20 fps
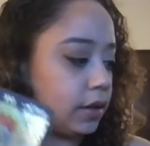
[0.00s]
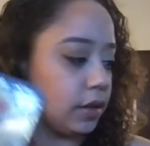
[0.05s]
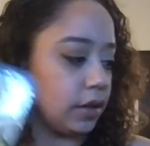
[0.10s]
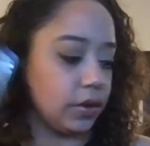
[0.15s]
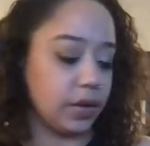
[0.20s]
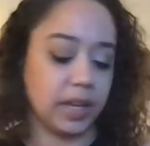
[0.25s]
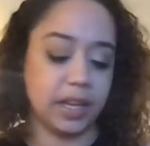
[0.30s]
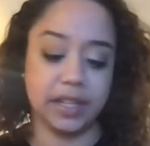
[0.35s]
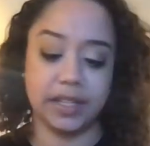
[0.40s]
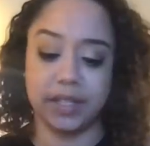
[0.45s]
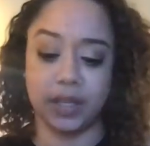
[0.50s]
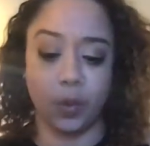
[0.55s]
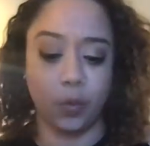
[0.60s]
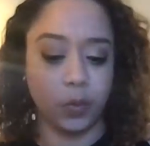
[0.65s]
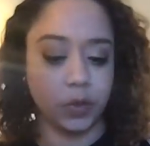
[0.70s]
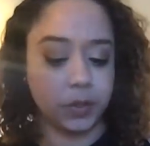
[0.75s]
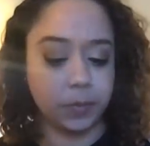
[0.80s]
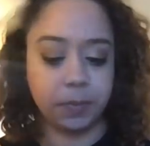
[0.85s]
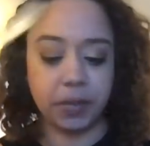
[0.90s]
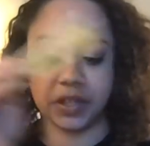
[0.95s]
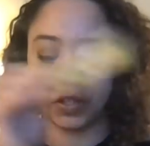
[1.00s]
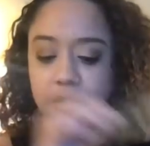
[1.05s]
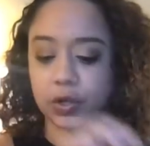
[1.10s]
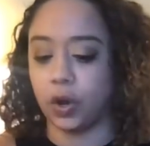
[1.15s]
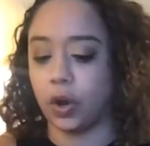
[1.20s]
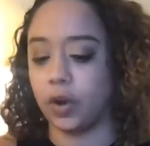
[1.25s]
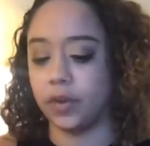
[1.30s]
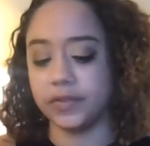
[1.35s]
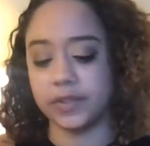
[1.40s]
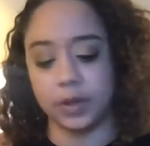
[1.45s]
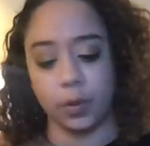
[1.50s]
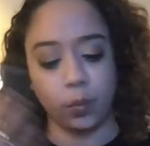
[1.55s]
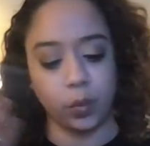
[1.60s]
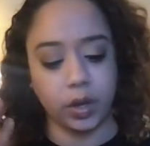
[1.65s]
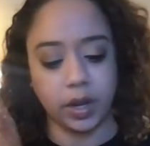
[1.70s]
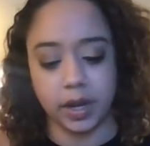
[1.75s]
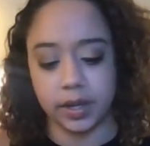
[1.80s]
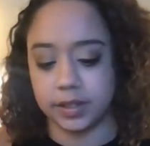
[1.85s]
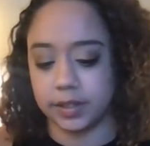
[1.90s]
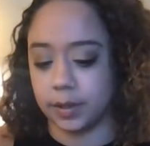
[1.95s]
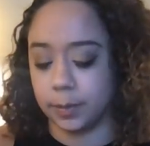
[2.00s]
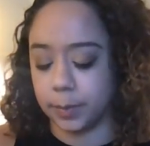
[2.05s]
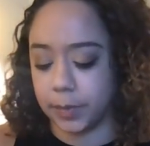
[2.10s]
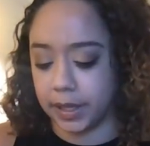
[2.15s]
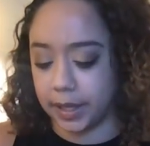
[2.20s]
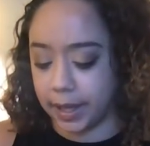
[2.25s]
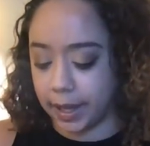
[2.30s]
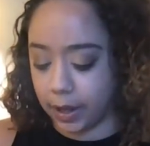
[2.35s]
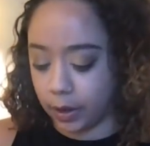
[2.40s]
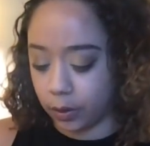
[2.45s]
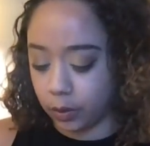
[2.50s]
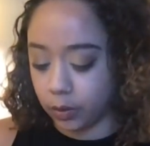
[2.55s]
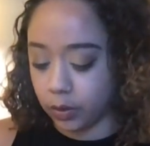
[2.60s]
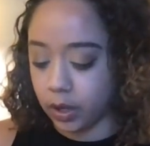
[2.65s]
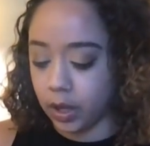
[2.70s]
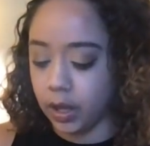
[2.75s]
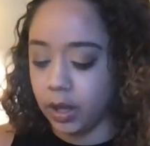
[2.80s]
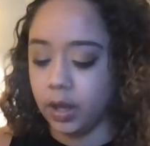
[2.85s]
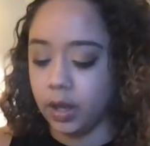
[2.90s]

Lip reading: Okay, someone's pissed off. Someone cut something out.